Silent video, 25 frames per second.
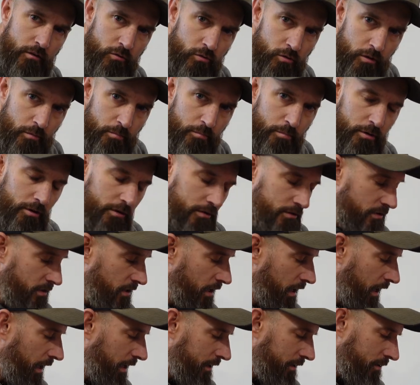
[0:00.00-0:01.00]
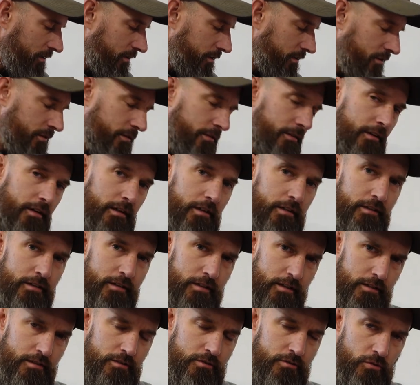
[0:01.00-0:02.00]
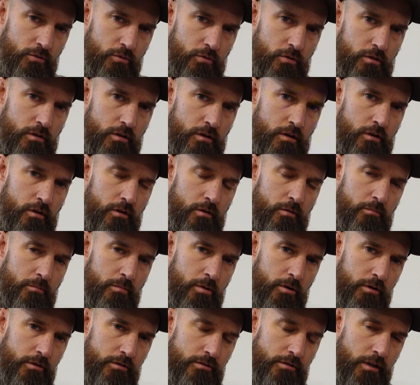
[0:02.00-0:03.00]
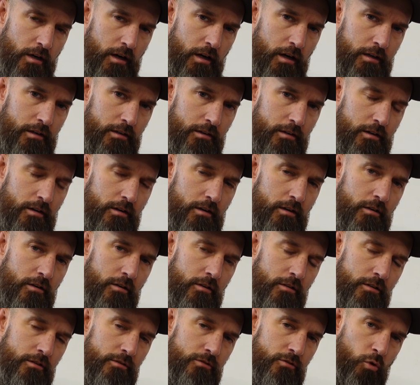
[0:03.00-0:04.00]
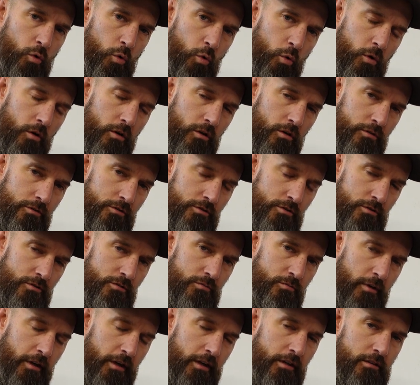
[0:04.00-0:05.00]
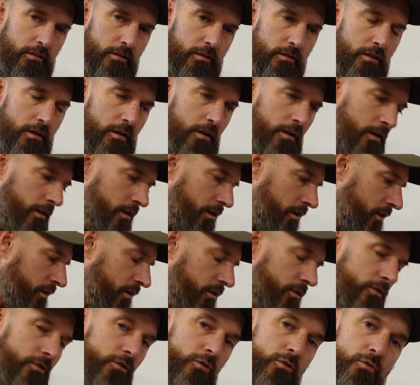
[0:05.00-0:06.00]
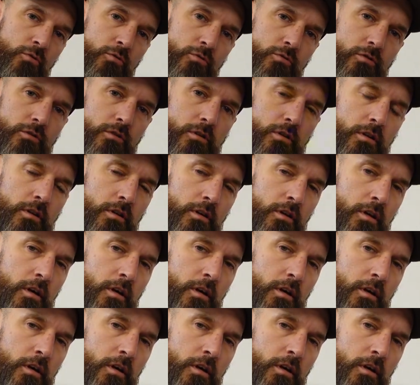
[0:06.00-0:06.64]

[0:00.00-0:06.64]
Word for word: What burns hotter? Do you think diesel burns hotter, or does oil, just regular used